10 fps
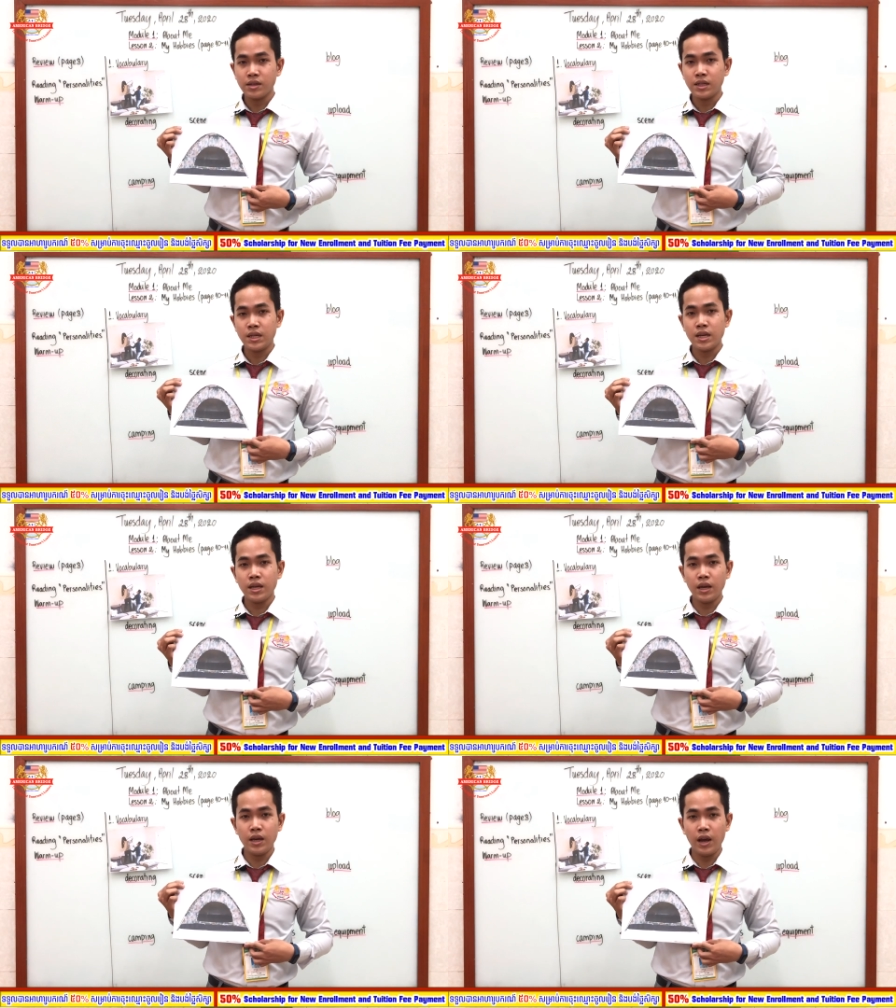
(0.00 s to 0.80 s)

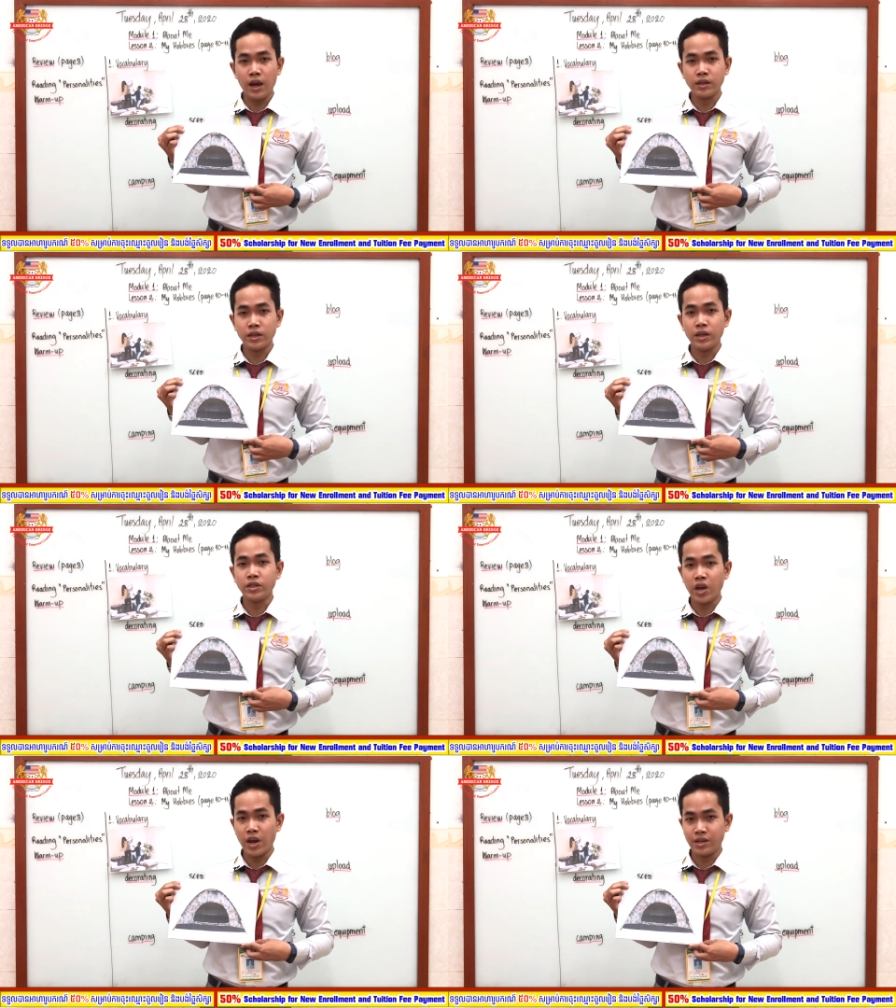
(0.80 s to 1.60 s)
T-E-N-T,
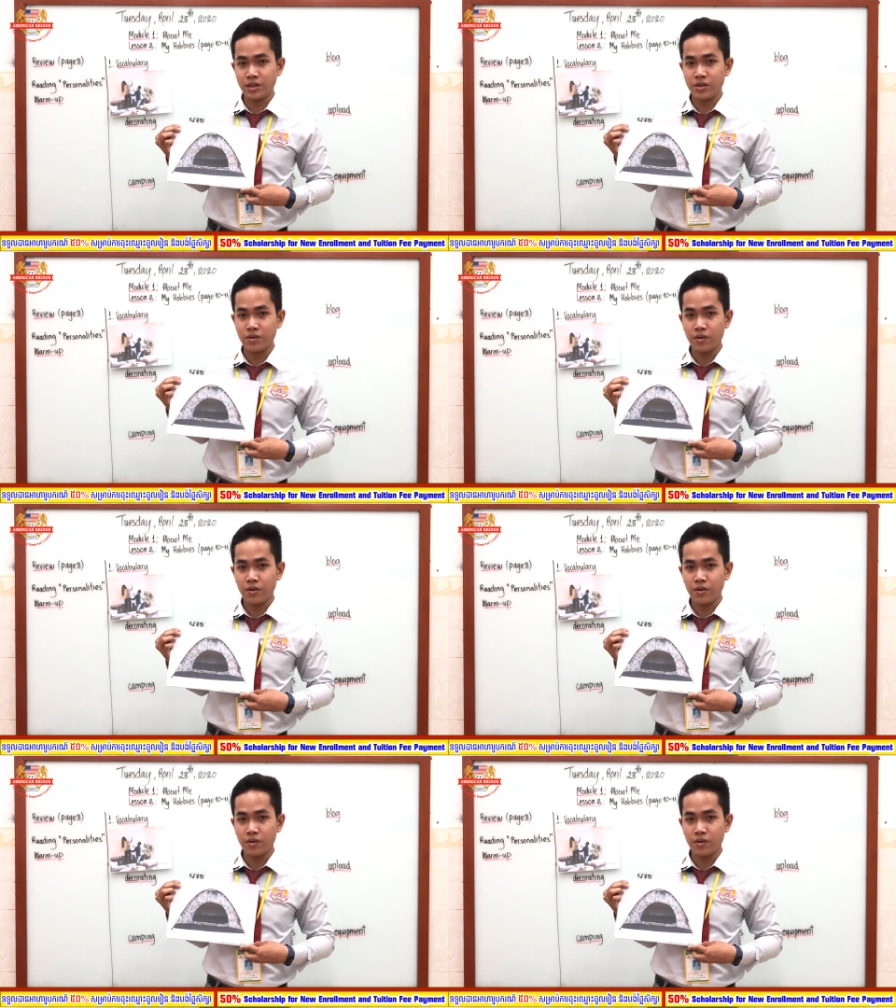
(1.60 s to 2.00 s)
tent.